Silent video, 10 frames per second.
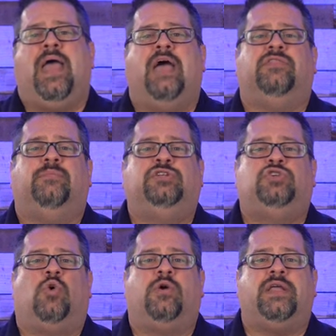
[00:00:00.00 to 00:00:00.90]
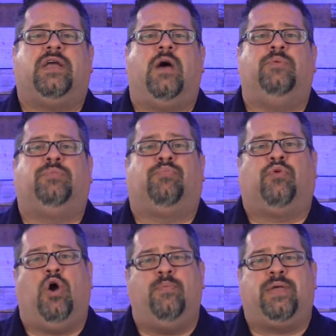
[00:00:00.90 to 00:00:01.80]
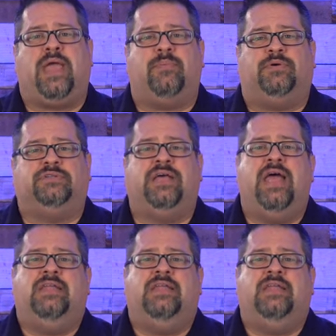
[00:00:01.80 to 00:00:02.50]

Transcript: and the majority come with probe cables